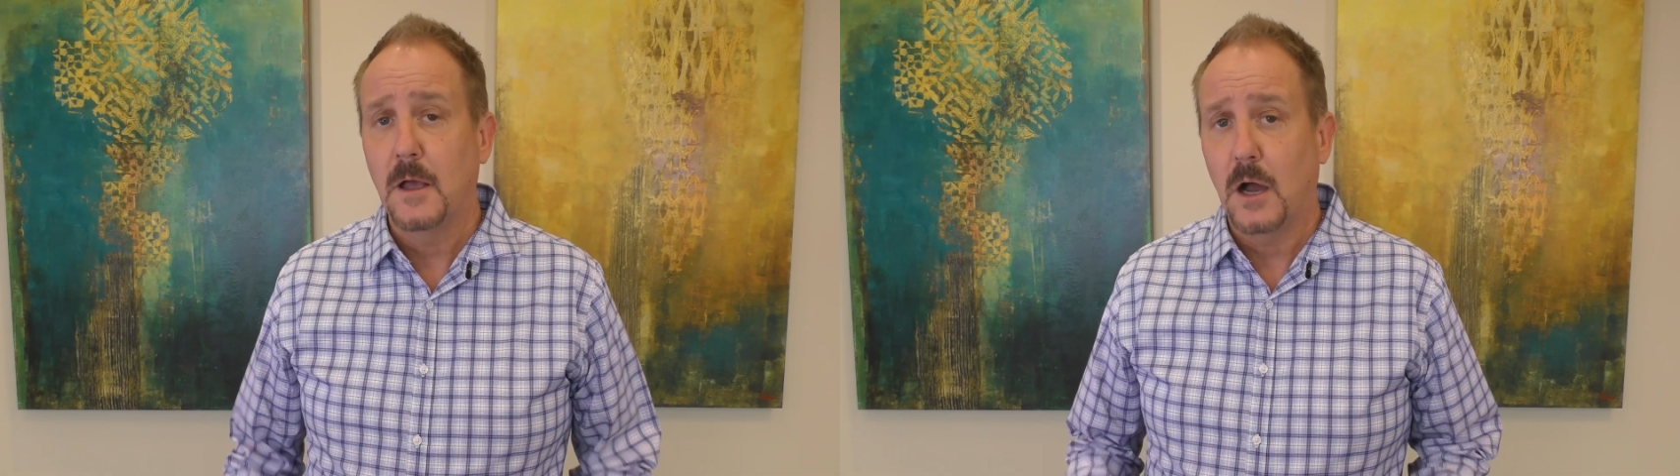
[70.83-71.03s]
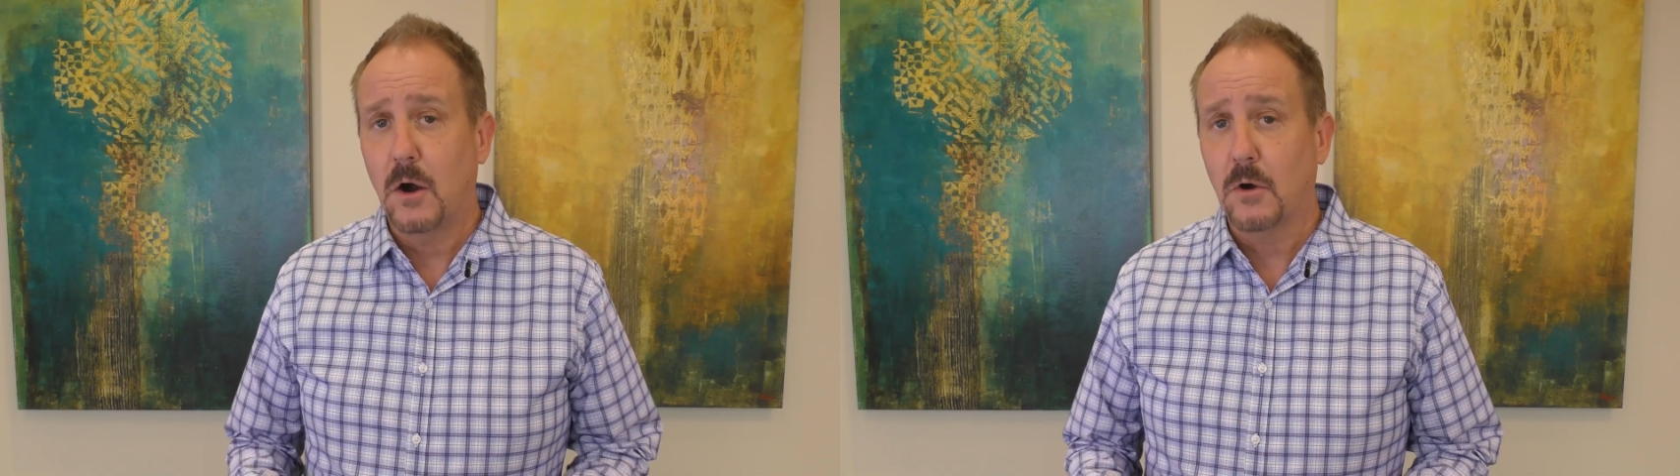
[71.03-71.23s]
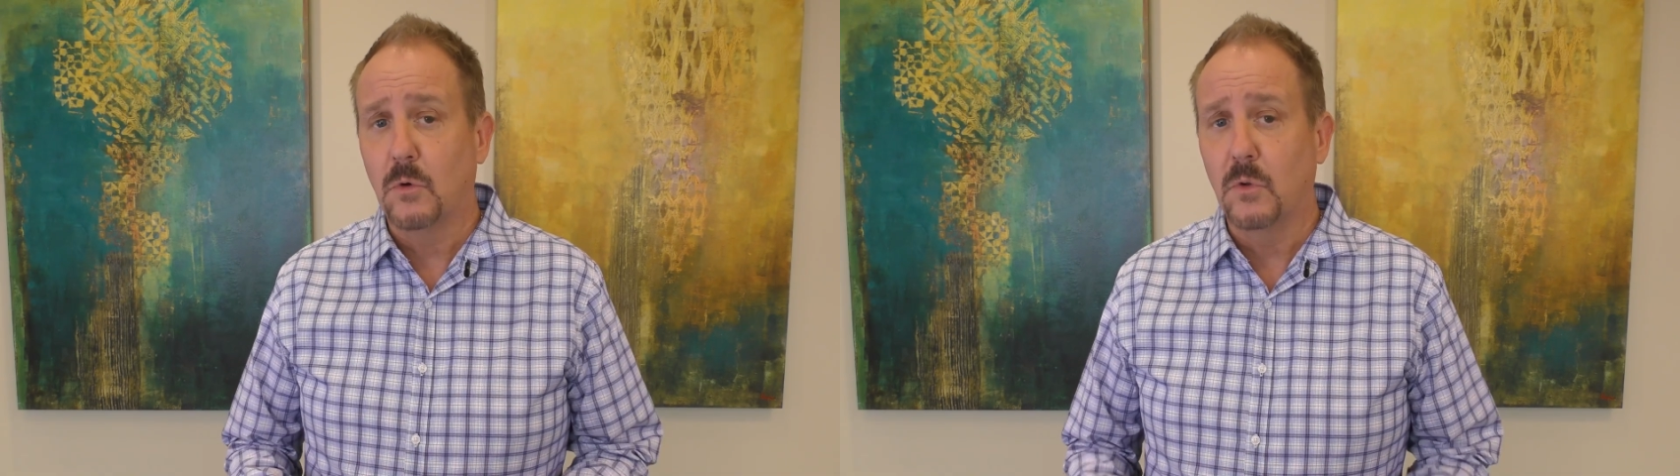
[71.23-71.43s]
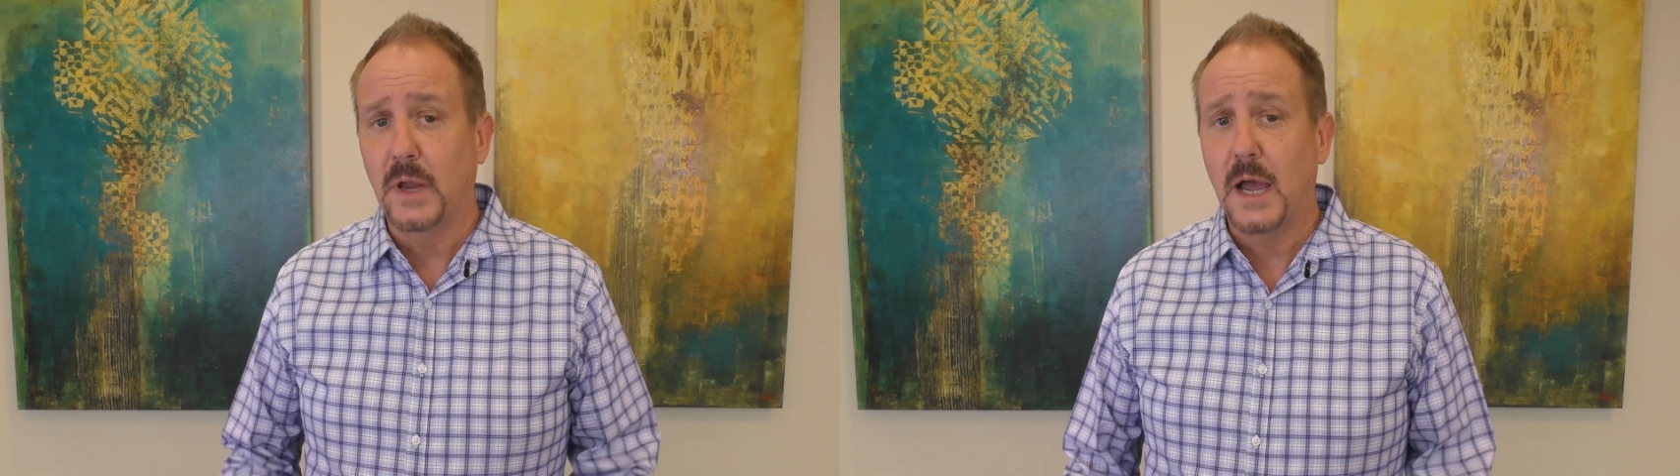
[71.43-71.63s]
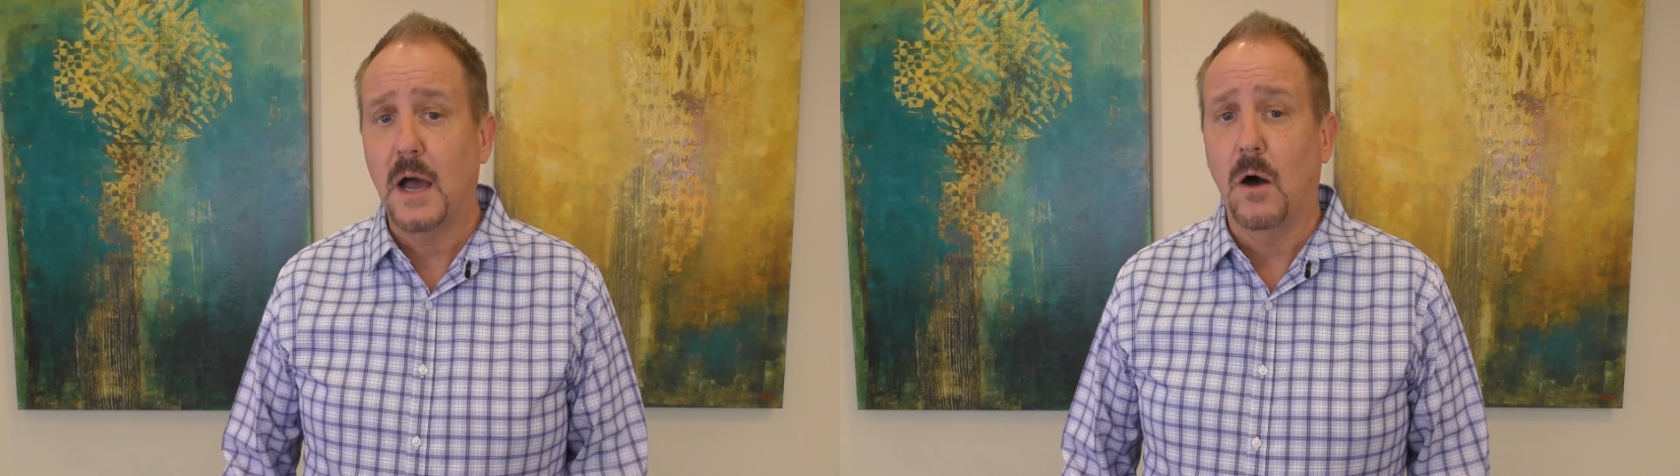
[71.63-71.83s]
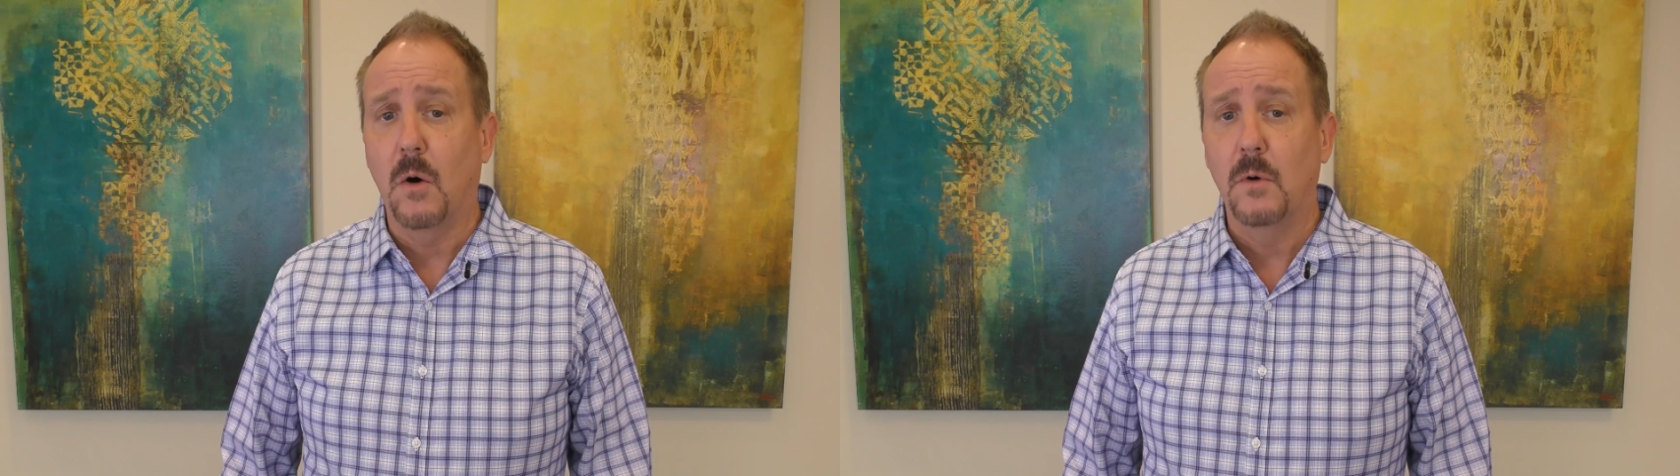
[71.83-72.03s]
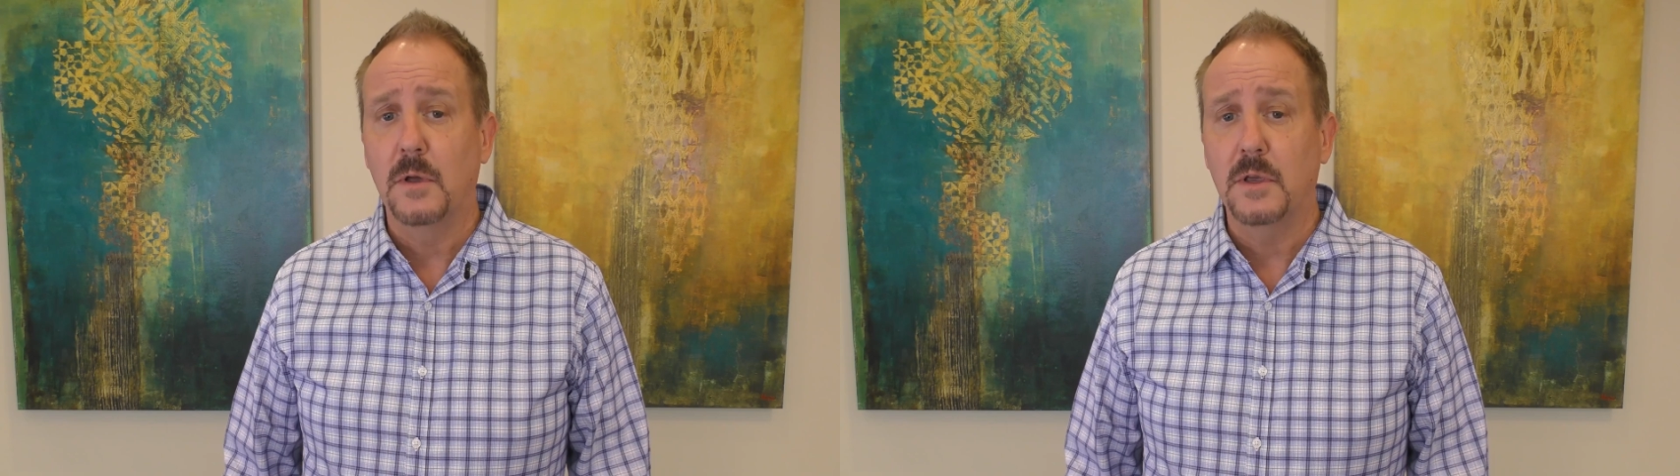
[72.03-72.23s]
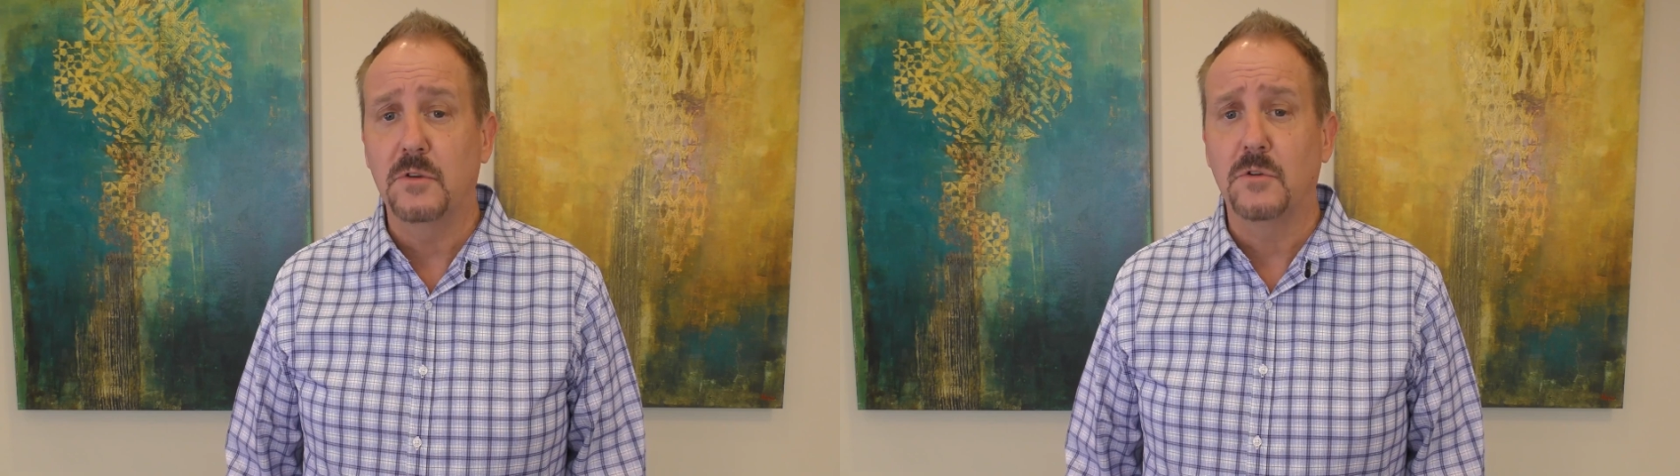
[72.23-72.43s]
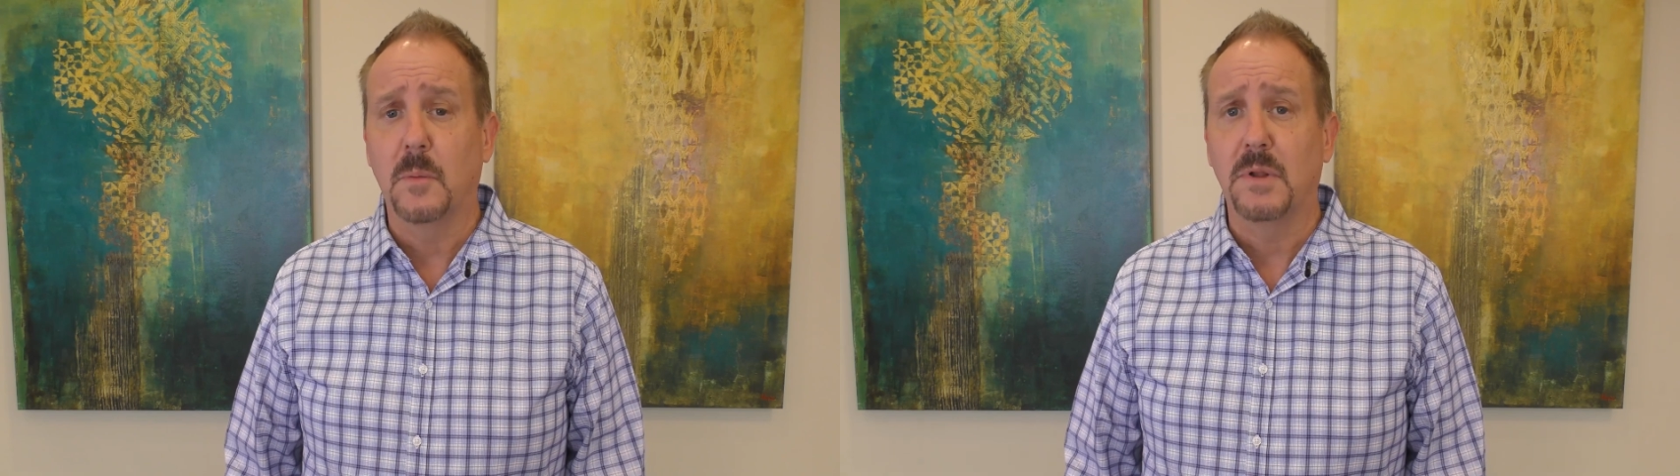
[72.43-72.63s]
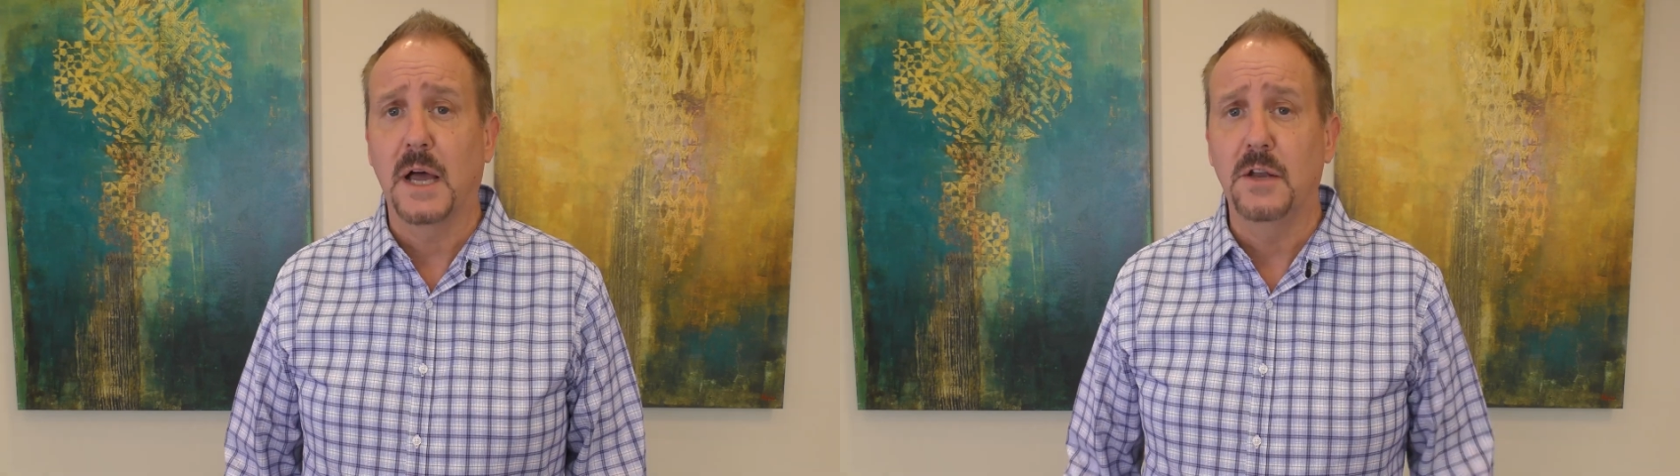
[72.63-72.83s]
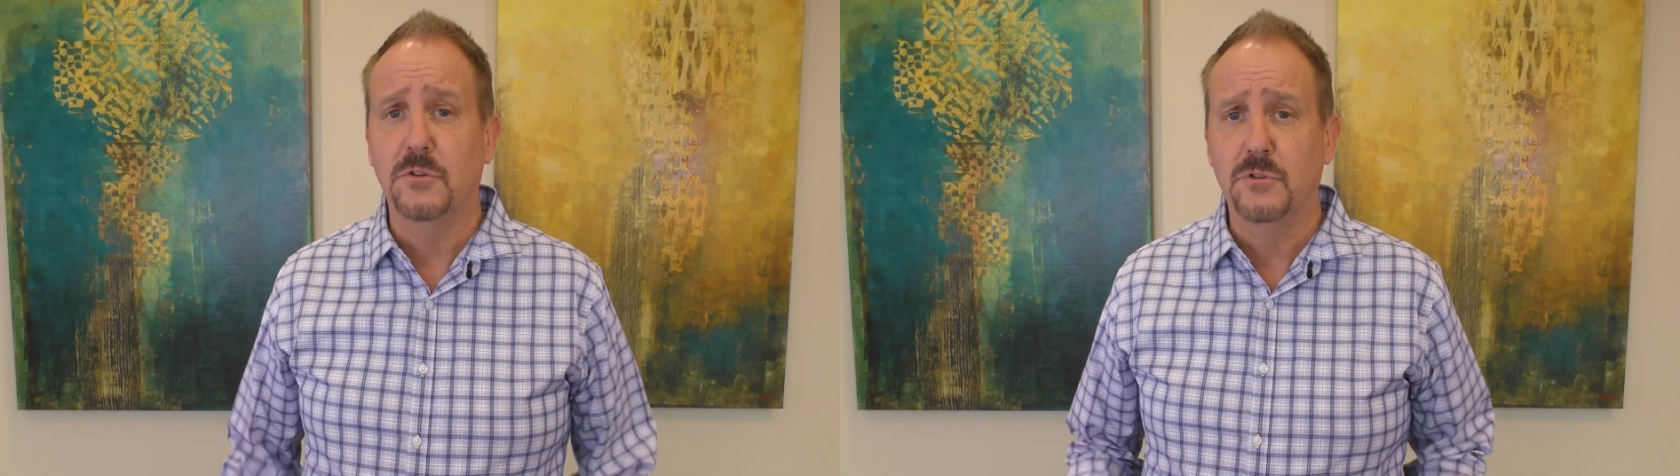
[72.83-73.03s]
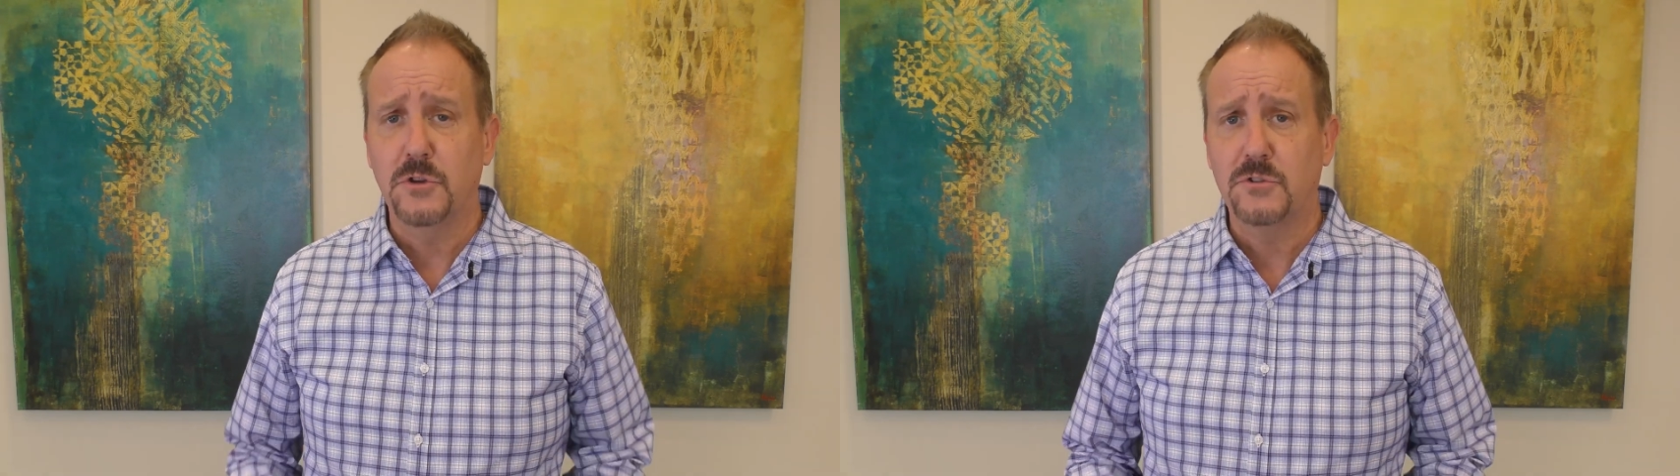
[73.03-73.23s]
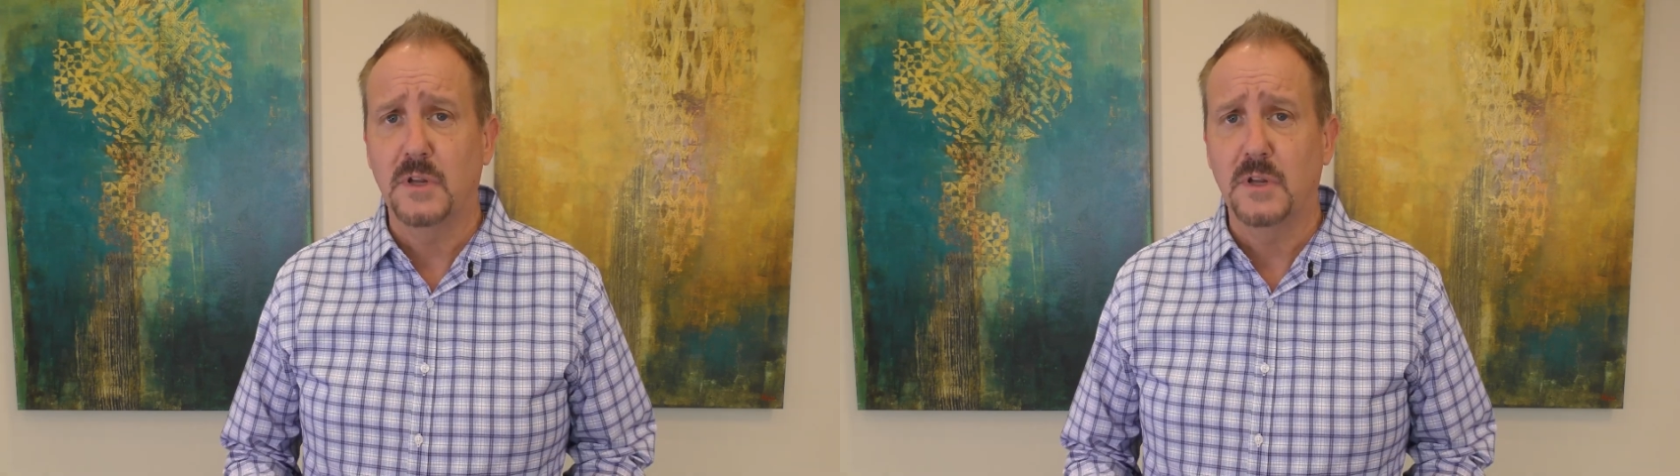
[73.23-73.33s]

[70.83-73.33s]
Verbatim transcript: Our goal now is to apply just